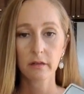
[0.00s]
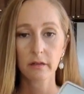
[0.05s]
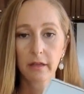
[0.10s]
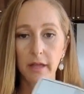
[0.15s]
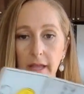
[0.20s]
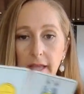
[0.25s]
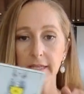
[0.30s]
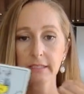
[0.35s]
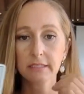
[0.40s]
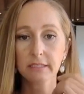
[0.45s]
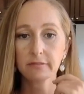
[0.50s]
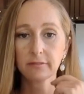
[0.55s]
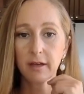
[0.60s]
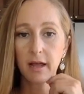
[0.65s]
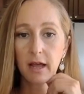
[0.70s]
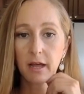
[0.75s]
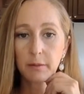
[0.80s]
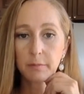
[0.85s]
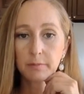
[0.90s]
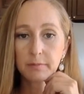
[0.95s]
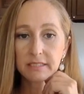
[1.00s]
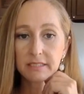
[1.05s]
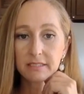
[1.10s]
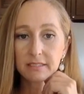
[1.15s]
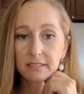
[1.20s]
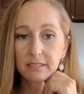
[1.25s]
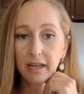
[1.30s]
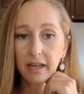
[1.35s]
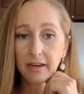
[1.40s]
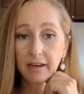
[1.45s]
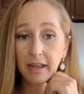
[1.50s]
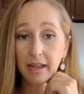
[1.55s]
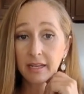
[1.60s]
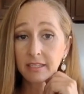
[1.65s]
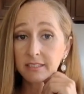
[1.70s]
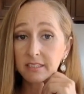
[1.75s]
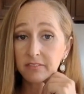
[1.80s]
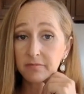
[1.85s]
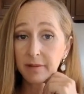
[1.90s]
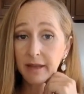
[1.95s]
Ace of Cups, and
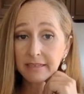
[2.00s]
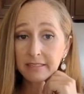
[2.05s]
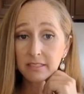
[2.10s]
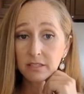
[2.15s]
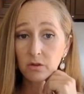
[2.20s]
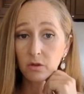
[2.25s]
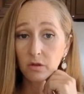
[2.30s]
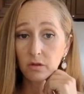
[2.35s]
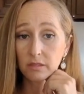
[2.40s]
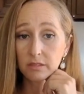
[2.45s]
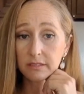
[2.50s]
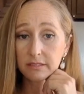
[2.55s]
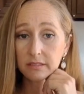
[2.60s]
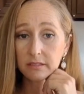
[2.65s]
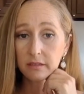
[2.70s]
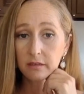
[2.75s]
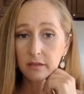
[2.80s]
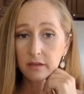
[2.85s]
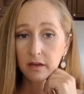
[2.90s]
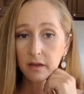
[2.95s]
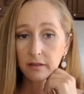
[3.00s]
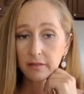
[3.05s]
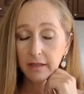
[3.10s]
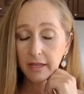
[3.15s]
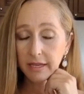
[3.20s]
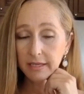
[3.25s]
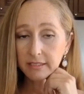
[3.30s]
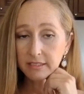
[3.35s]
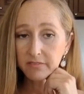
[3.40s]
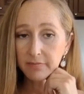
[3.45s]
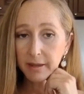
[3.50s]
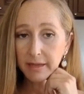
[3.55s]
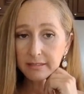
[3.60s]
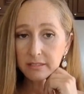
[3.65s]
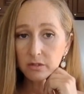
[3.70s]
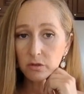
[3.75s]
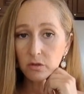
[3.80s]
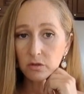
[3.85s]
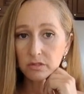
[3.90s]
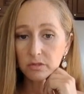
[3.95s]
Ace of Pentacles. The Ace of
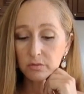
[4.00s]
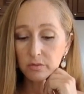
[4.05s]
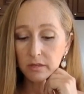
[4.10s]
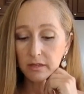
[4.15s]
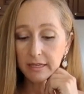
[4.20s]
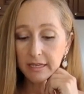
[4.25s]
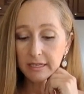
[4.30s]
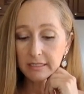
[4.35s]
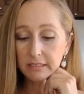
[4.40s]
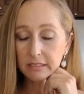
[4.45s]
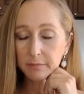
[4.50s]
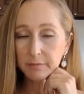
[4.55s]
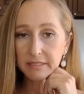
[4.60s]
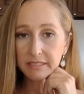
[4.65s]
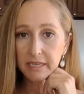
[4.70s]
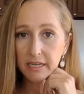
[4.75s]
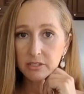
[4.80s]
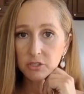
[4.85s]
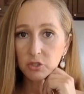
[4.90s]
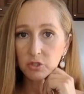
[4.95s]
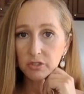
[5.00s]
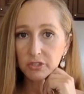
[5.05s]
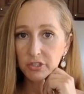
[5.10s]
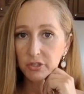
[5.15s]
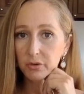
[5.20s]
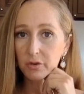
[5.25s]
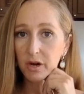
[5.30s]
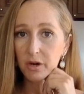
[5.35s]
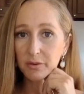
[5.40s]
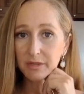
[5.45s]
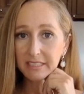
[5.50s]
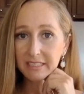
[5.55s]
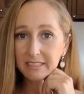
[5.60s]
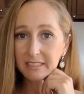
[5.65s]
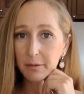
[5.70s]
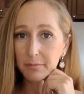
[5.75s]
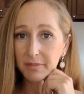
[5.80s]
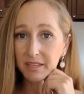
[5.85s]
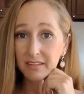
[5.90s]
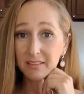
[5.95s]
Pentacles really has the potential to grow into
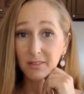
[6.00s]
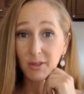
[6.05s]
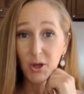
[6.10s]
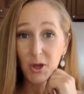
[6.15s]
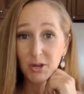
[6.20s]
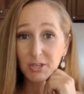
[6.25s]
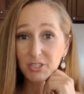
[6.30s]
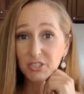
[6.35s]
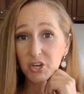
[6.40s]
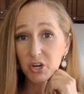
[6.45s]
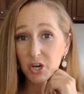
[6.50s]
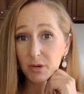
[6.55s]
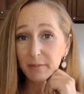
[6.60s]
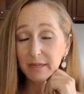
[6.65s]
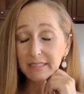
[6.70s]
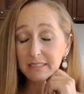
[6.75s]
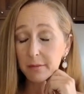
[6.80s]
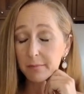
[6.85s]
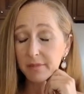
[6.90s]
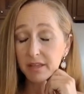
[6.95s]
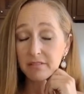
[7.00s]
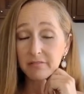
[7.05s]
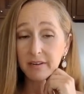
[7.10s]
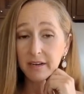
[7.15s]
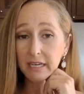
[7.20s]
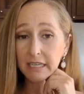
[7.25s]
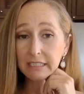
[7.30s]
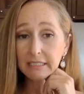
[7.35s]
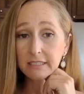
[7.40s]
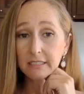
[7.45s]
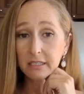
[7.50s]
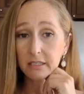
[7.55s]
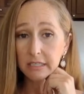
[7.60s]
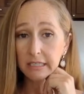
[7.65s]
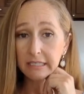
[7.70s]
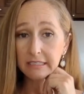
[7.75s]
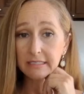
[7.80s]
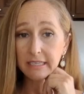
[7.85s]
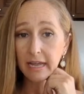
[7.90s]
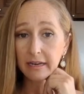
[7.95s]
something long term and something very
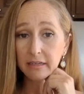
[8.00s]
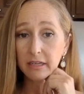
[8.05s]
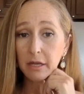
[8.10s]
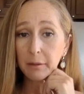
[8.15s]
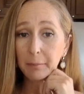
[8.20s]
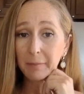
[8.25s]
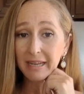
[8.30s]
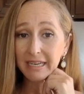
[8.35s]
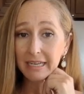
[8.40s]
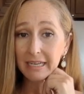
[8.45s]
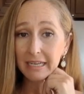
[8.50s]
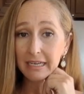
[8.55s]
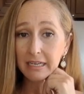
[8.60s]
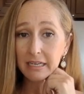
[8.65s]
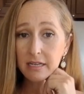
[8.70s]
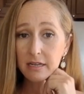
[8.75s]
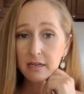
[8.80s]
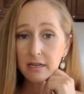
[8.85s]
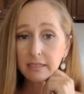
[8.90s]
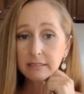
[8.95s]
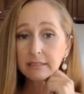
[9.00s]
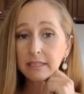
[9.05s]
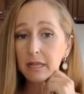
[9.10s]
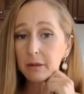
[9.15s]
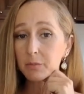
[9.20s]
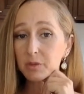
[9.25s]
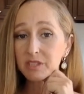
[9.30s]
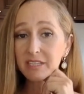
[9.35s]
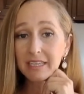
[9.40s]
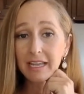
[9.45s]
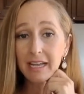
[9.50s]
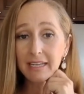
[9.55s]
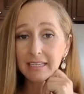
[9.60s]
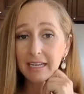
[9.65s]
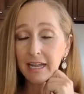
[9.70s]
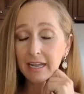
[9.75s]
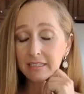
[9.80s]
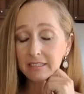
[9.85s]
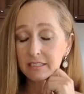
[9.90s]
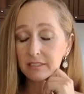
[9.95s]
serious and committed. Same with the uh,
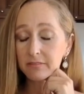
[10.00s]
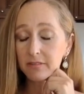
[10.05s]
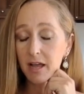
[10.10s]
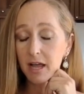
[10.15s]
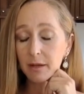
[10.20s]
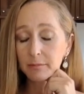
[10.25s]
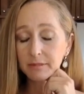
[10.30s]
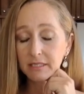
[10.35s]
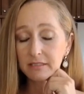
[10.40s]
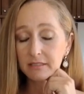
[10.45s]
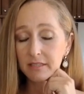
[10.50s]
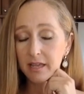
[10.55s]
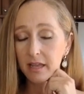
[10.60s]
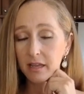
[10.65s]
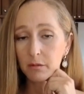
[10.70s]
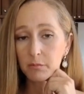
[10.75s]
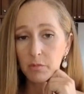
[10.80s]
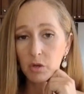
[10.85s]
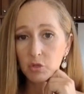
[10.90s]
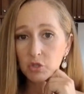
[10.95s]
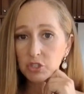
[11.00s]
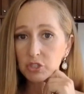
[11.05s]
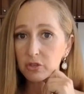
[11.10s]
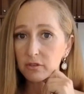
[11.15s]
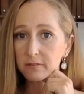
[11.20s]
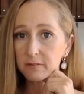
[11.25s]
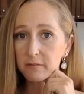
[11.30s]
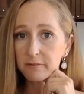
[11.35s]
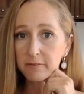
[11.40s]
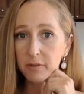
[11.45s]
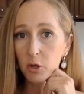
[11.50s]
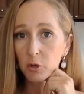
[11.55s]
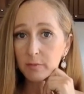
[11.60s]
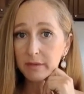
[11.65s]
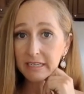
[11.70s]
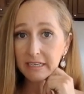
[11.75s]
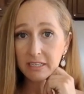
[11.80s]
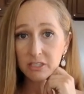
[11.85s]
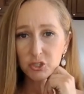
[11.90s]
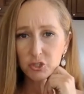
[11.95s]
Ace of Cups, it's like emotional
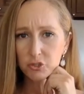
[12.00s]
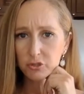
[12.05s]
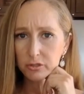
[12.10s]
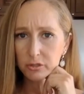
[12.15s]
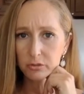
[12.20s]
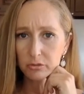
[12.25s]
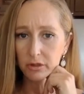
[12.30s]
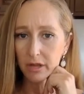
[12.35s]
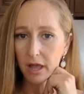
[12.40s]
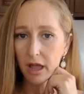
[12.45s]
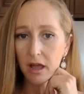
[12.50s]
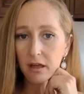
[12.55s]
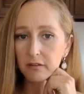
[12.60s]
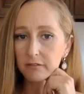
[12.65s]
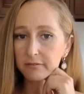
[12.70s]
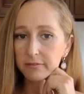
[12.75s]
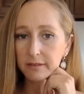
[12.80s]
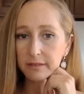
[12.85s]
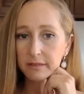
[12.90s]
fulfillment, it's true love